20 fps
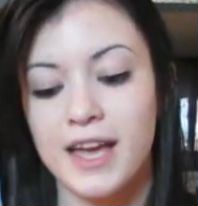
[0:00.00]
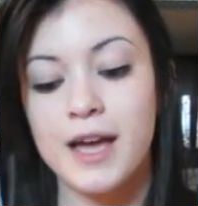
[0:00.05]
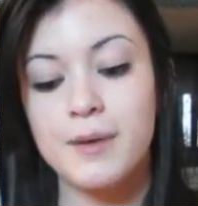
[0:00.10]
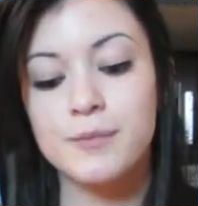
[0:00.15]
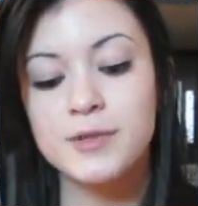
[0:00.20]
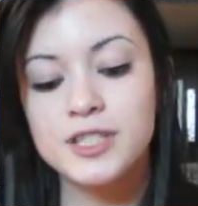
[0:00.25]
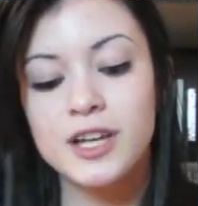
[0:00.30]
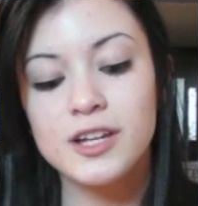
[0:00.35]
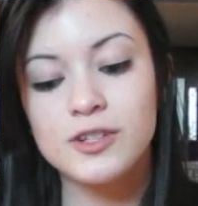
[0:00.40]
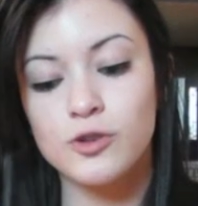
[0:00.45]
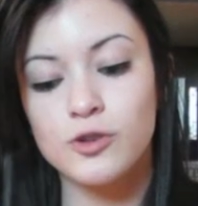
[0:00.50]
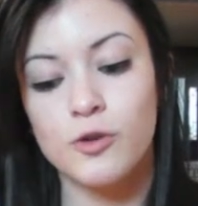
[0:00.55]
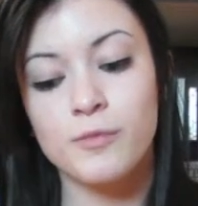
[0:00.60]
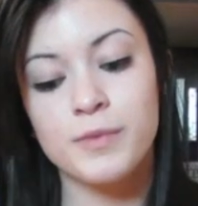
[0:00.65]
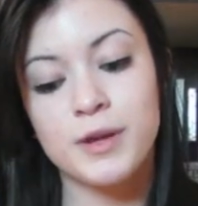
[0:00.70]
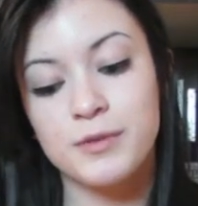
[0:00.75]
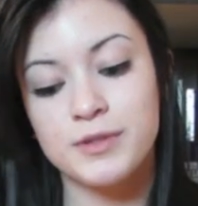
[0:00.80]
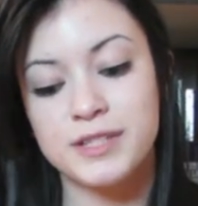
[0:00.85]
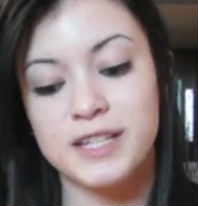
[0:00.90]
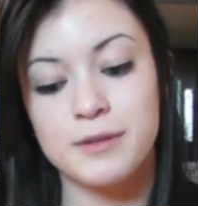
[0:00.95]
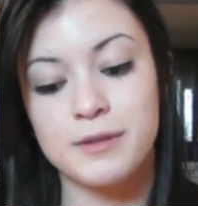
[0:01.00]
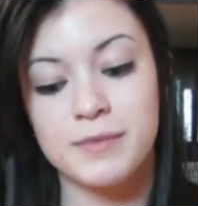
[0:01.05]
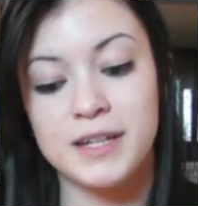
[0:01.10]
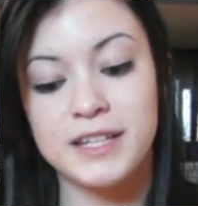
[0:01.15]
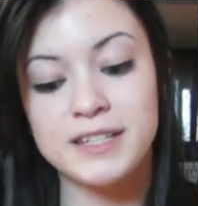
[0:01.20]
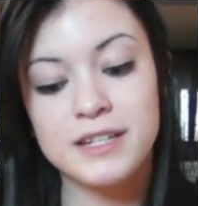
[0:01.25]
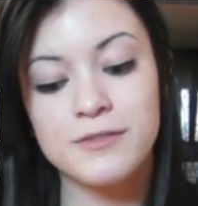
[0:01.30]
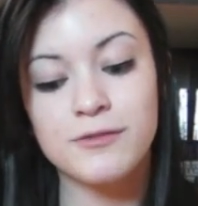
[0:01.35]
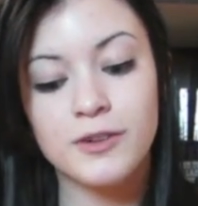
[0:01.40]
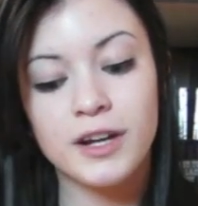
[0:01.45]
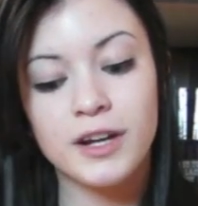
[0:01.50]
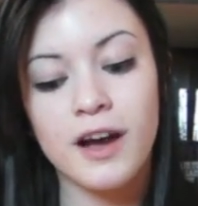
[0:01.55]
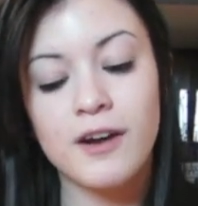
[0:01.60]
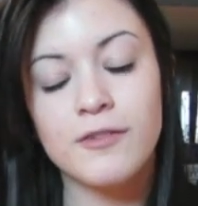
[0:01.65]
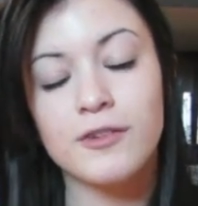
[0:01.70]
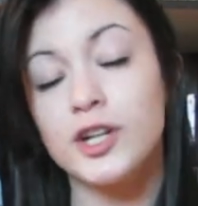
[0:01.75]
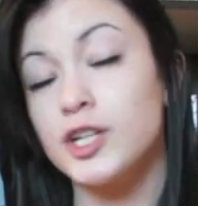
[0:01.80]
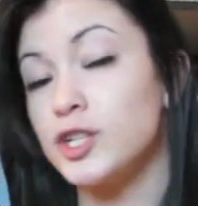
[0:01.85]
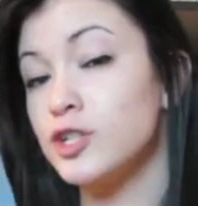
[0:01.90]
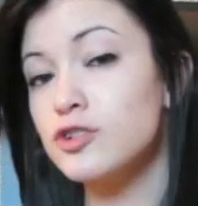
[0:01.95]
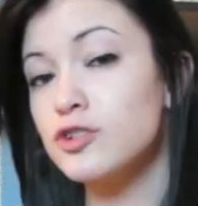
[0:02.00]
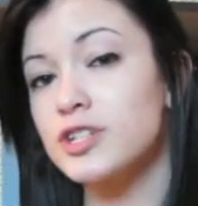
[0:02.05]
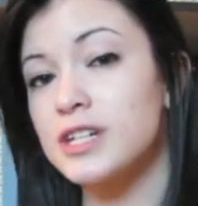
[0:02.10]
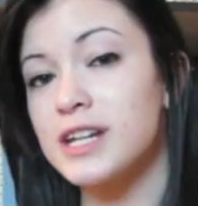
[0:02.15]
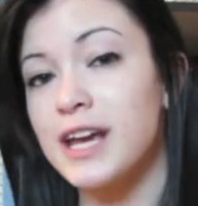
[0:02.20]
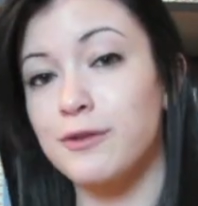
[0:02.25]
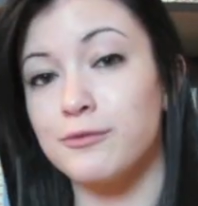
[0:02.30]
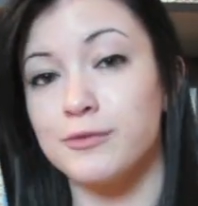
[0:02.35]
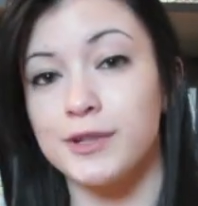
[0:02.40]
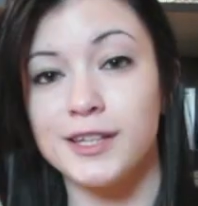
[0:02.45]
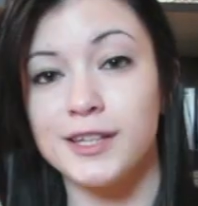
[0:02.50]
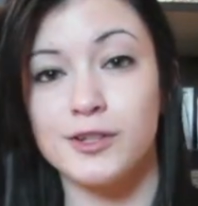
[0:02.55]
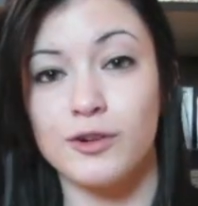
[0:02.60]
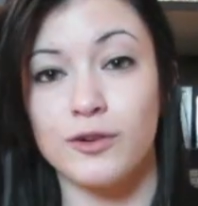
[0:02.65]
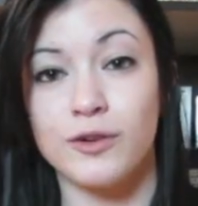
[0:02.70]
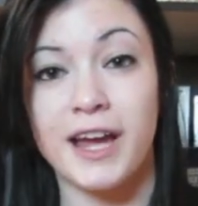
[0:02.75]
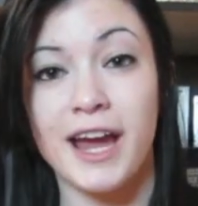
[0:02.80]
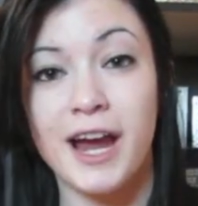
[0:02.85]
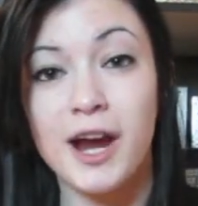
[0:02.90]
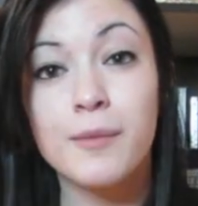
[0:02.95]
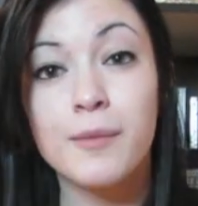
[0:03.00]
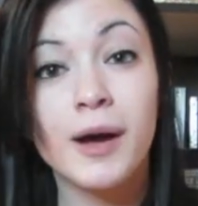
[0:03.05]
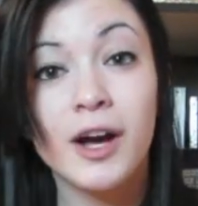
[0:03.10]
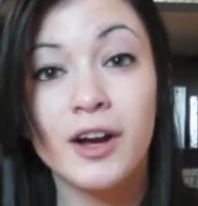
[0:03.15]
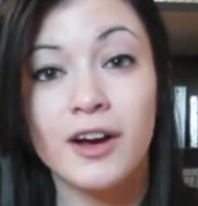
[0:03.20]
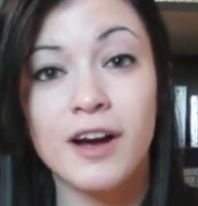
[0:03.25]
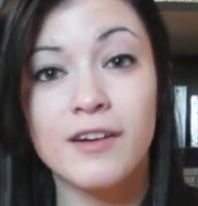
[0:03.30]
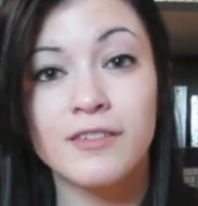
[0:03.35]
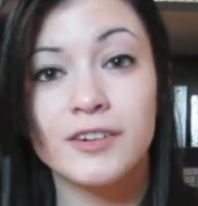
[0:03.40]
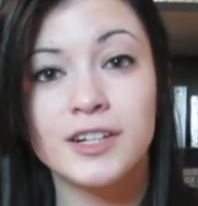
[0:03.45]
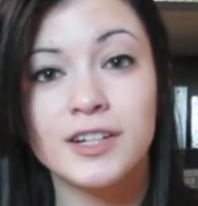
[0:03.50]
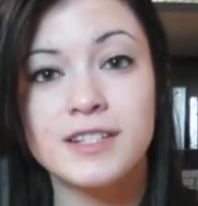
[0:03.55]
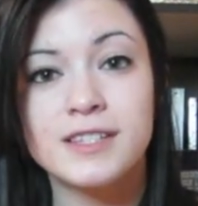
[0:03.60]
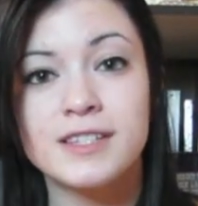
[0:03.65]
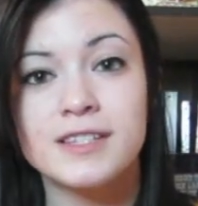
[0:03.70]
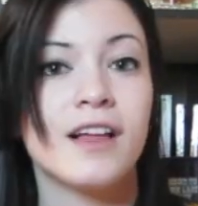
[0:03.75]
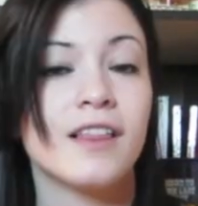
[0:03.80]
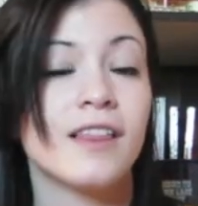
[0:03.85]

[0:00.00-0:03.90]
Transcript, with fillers: Amazon told me it was going to be a different cover, and usually I really don't care about covers.